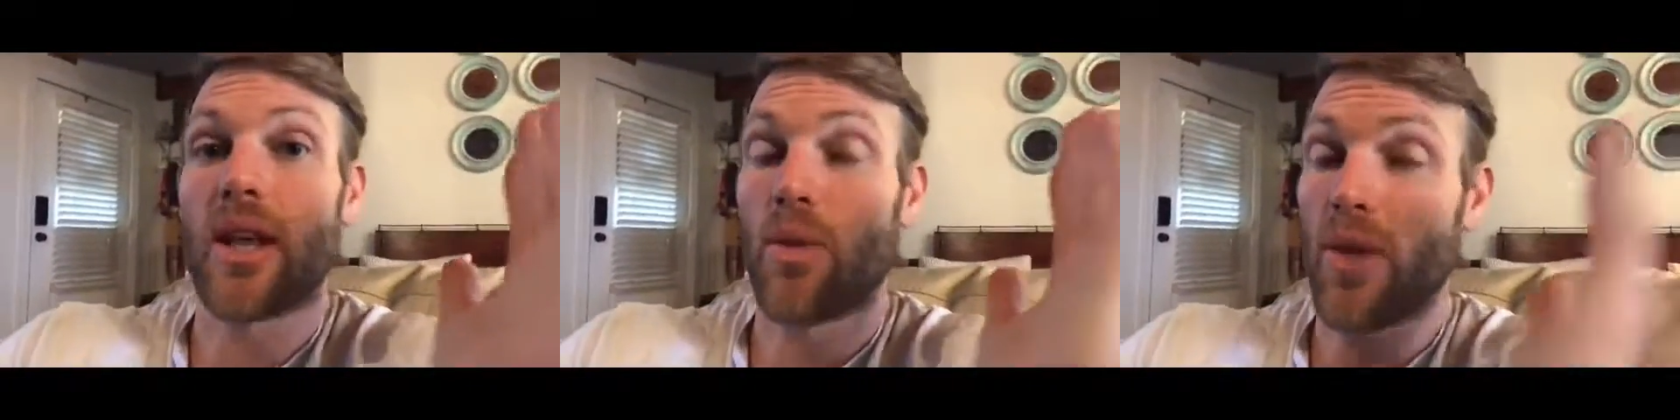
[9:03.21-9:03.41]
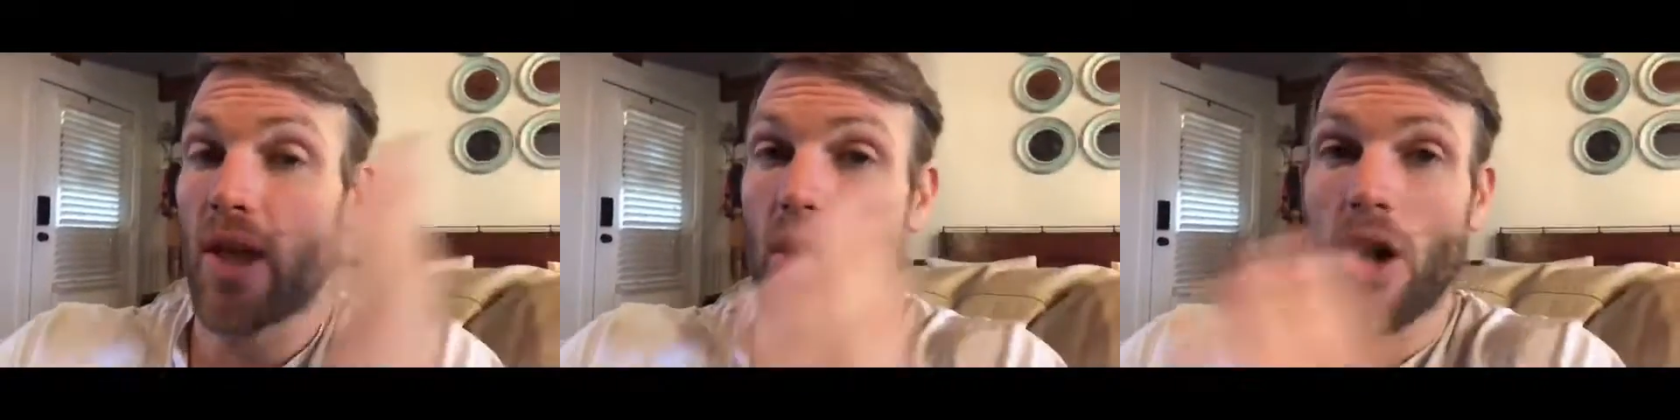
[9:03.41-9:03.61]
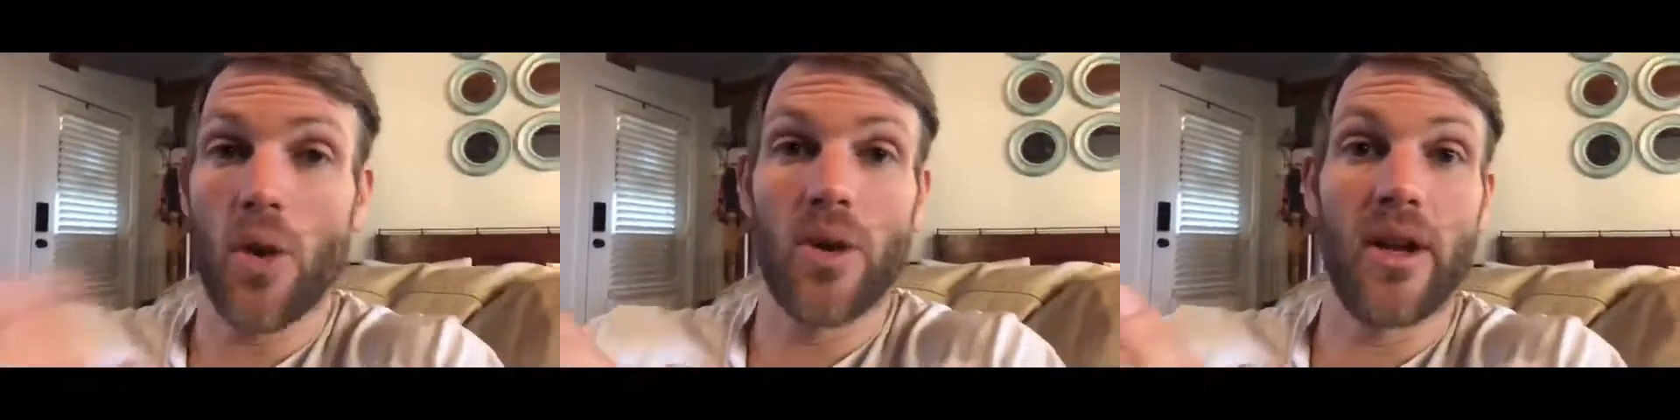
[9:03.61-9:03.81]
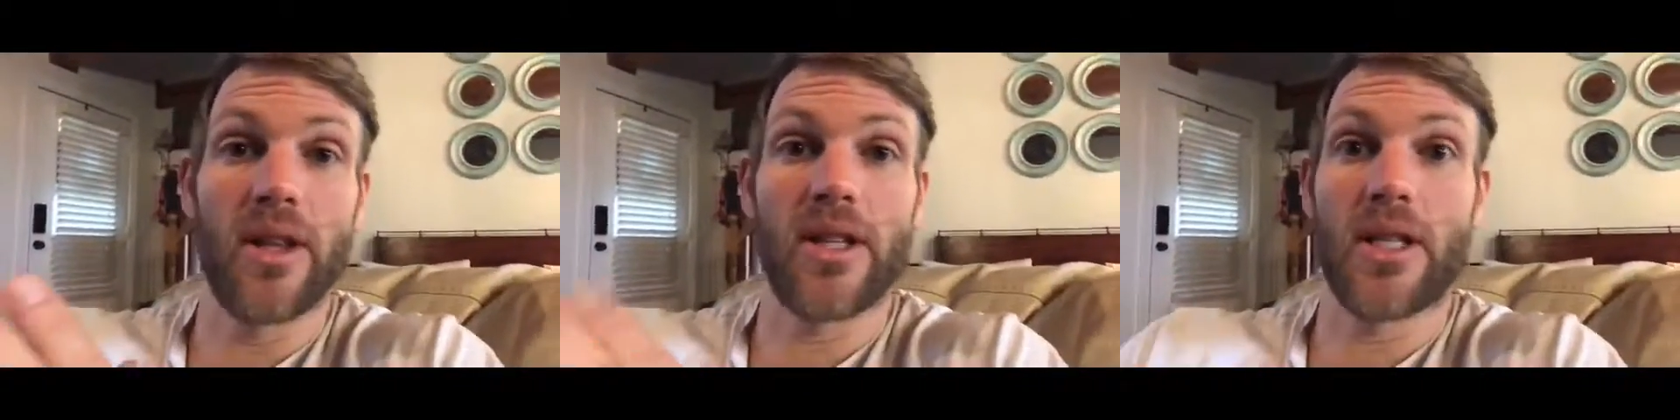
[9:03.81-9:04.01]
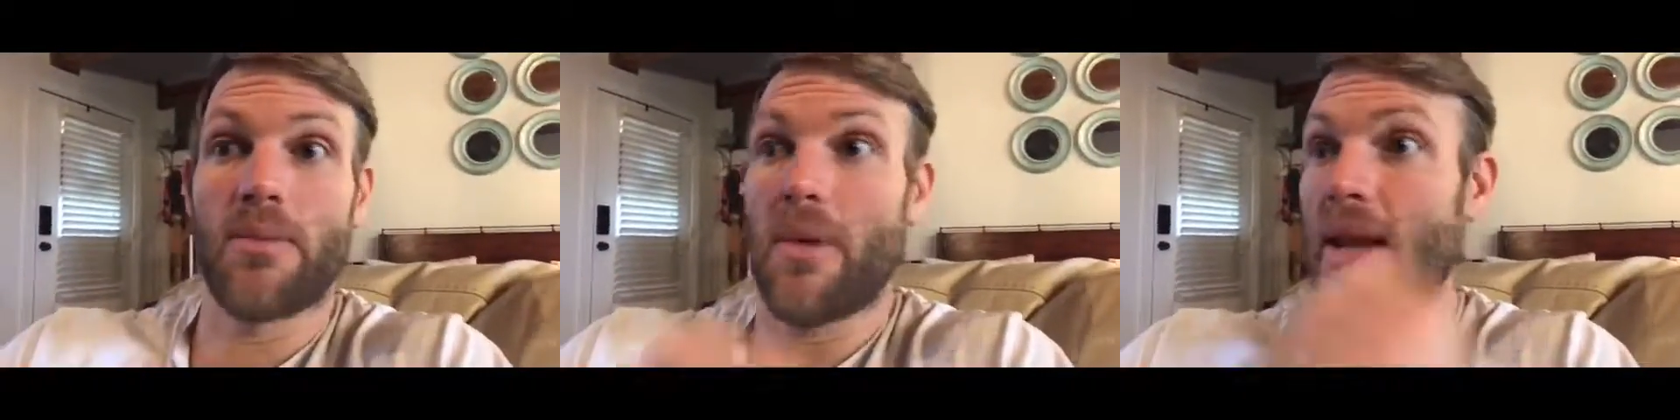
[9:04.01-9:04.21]
they go into this
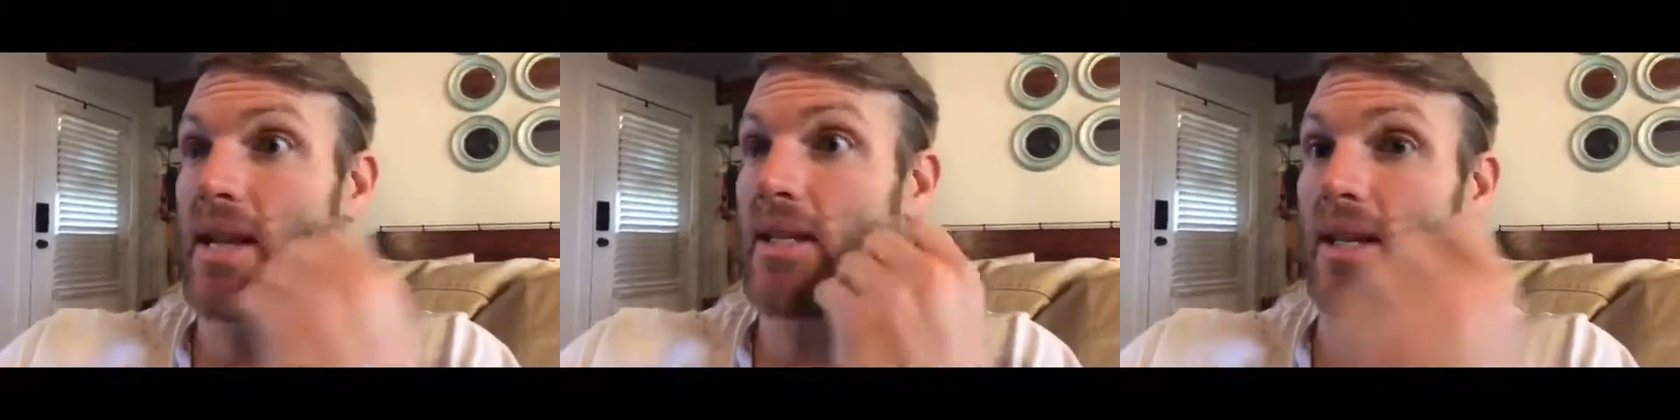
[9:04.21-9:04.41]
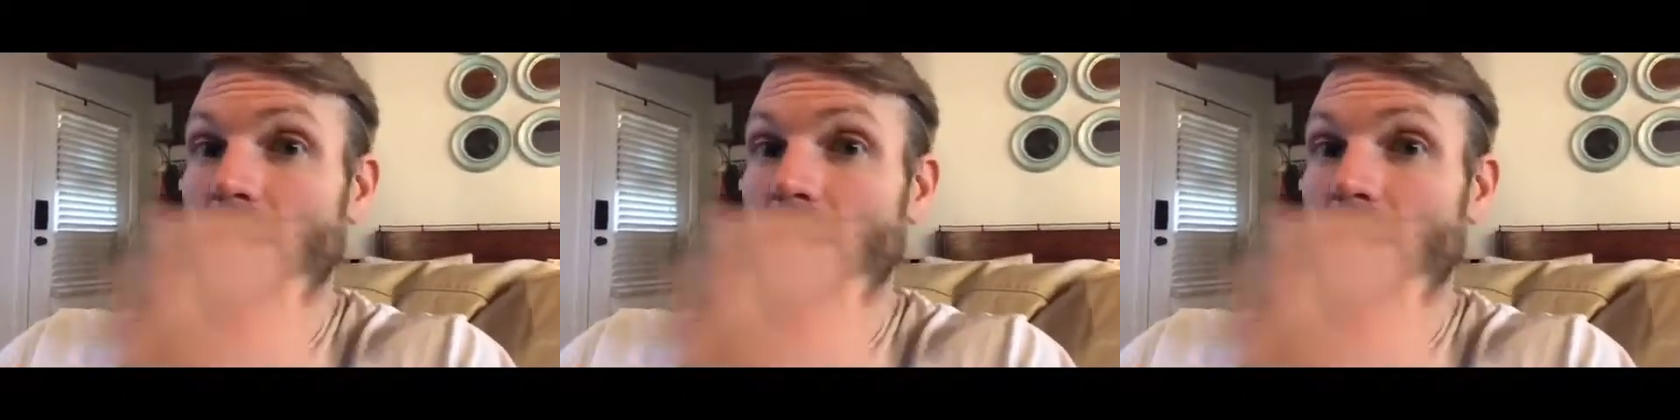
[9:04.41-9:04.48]
space and